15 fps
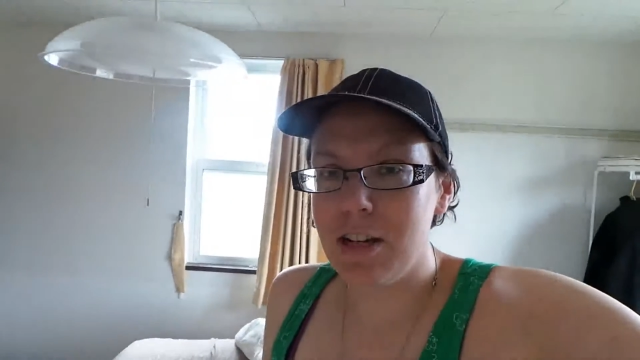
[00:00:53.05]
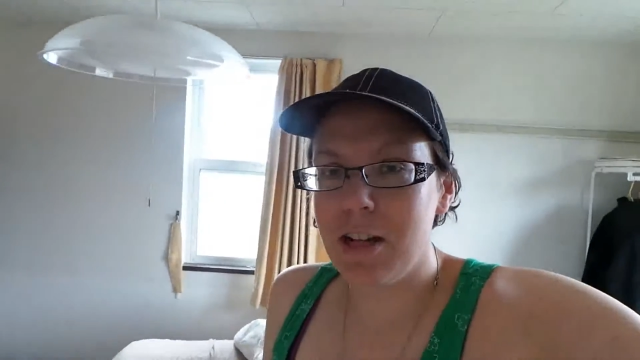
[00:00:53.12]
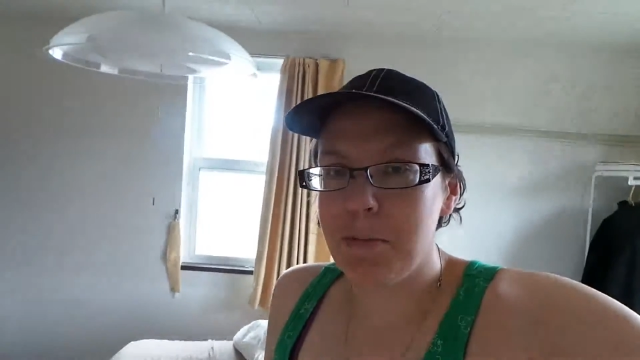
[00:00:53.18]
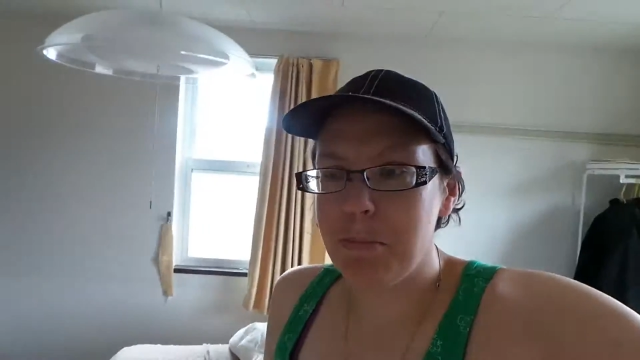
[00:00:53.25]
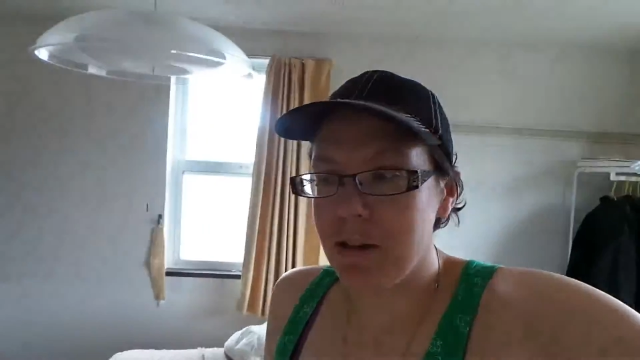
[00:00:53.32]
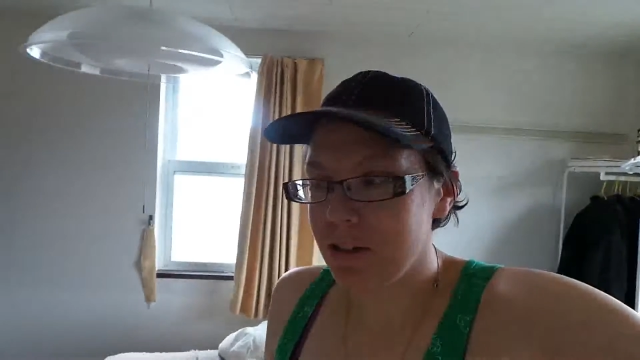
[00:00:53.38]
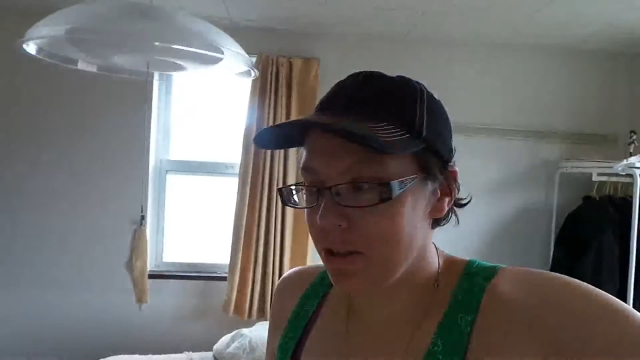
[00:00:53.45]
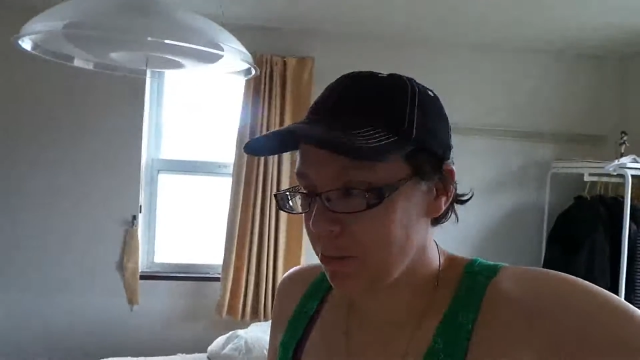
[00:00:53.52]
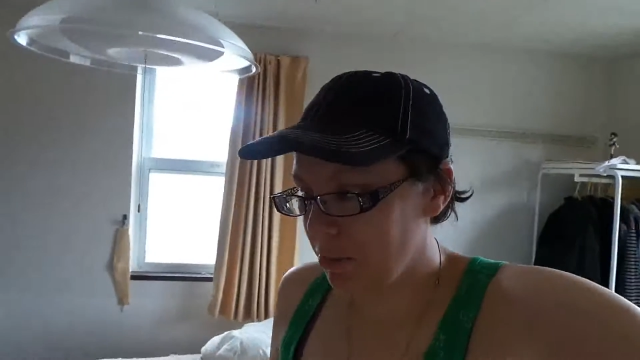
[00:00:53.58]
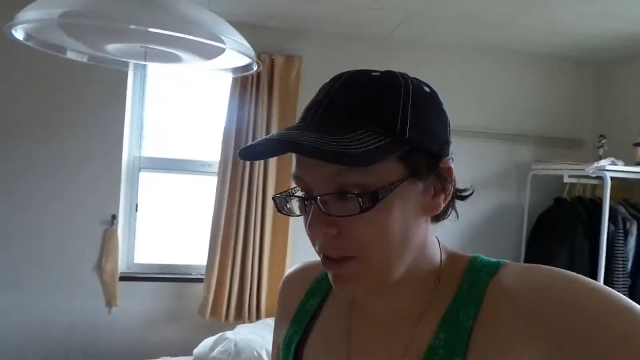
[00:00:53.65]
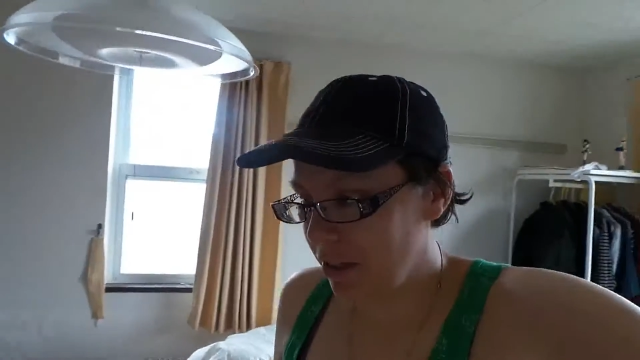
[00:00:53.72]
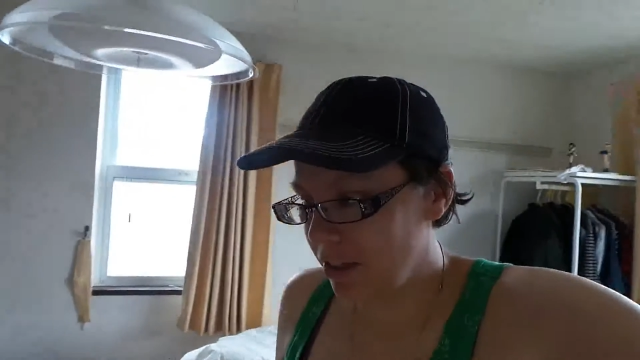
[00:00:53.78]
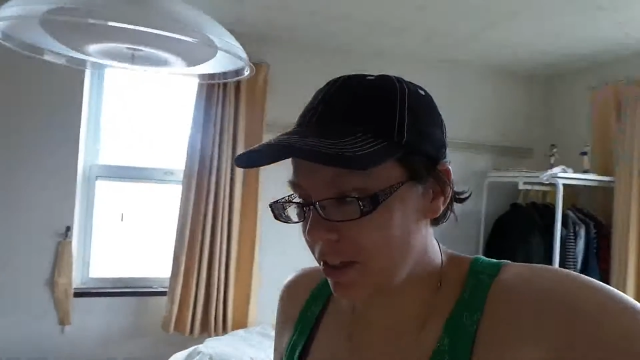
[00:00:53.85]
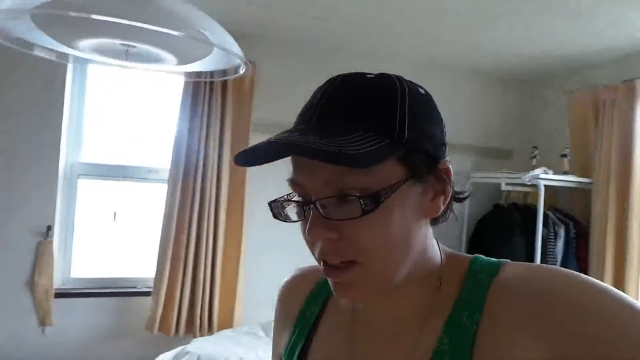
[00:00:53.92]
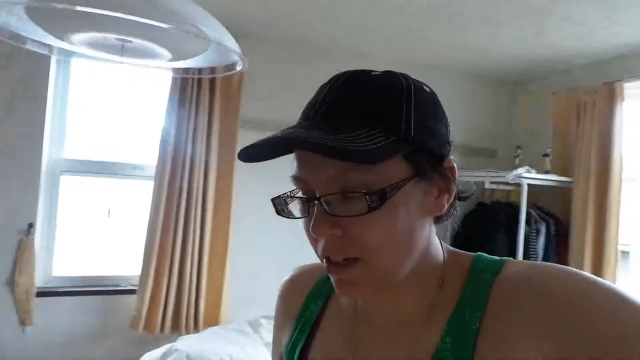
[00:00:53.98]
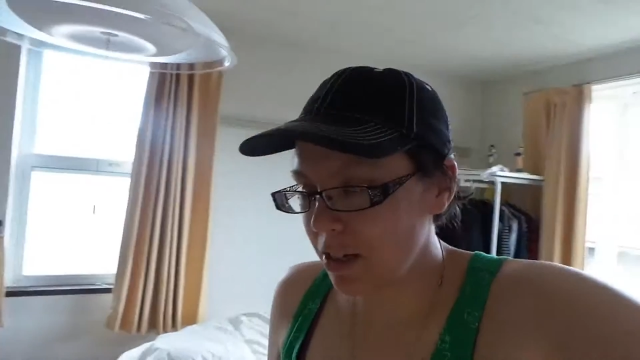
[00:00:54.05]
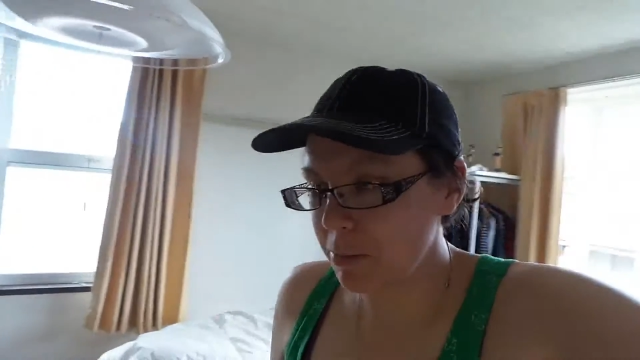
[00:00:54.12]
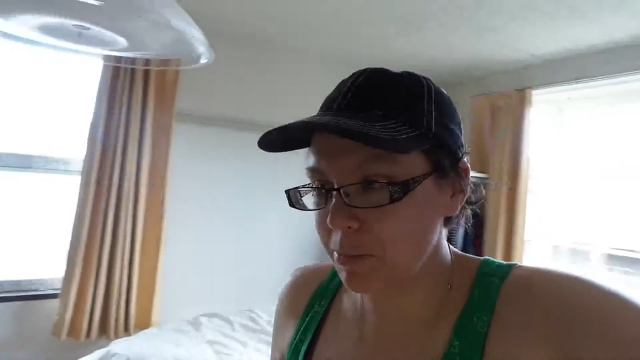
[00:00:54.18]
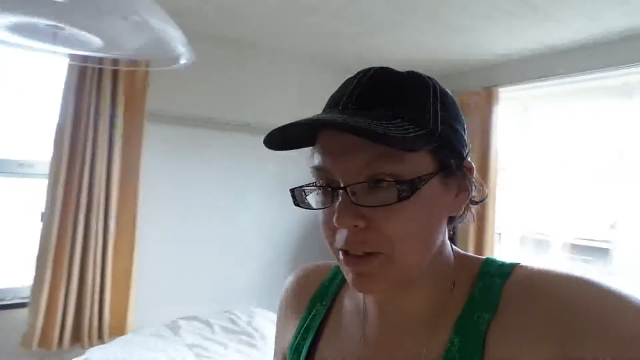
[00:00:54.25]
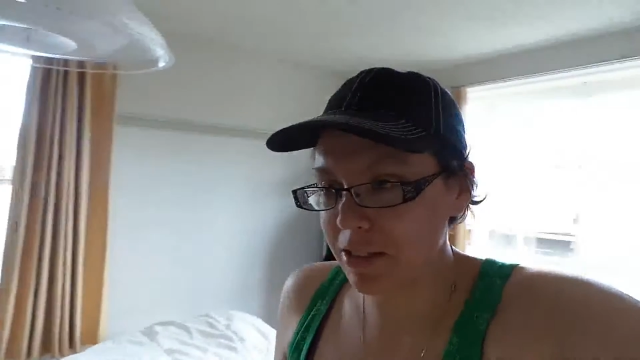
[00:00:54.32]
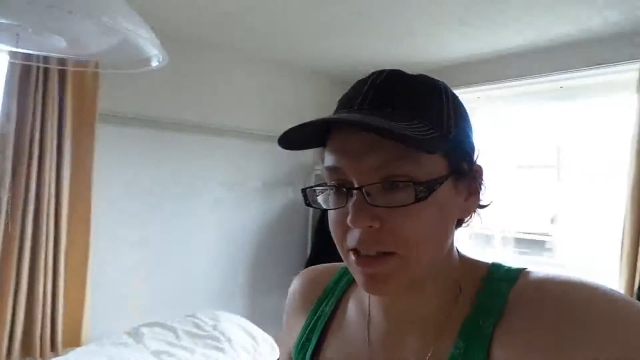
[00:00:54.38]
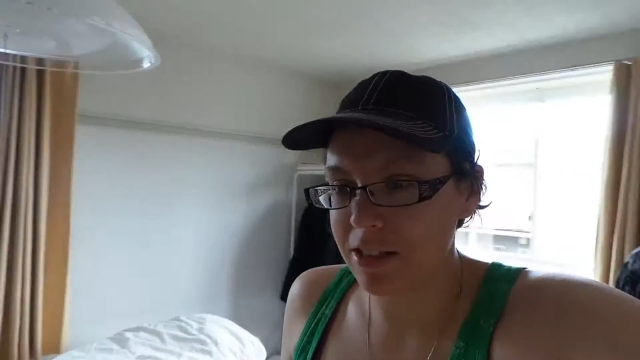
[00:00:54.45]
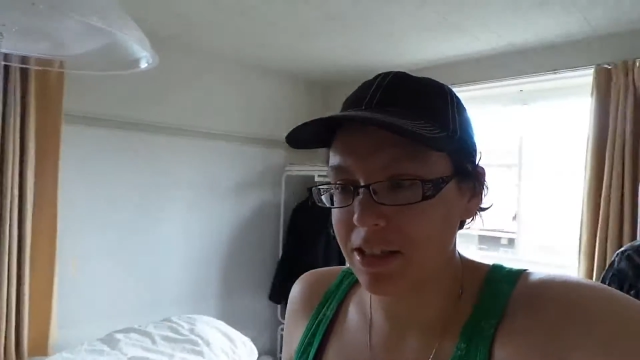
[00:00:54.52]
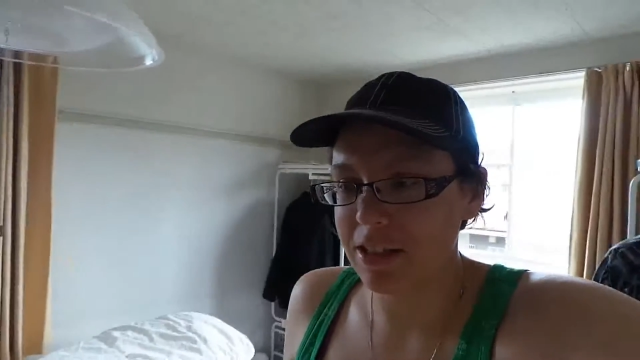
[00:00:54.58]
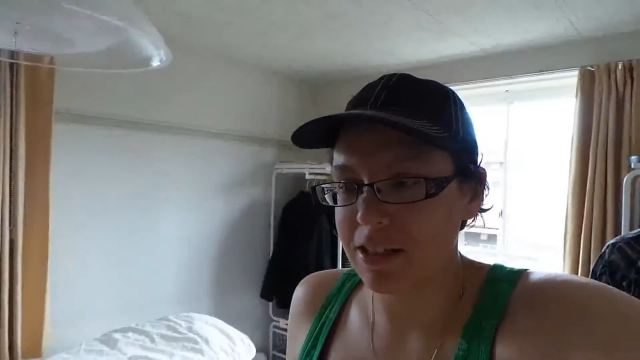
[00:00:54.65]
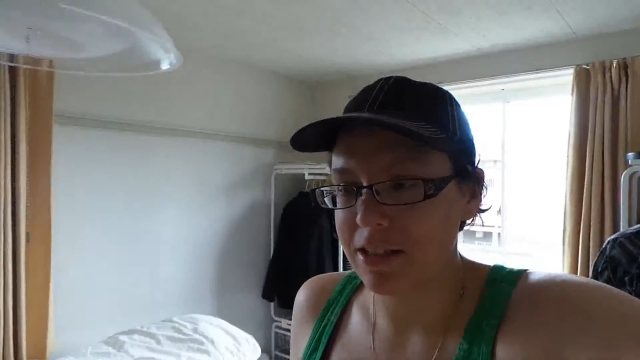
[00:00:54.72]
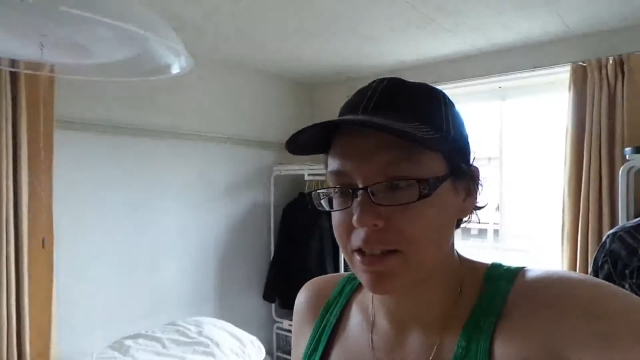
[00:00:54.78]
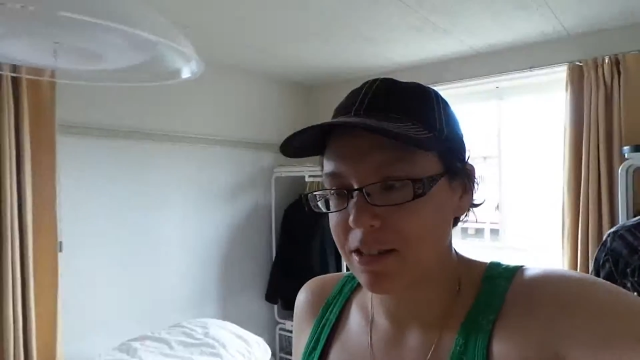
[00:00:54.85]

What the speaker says: and possibly not coming today.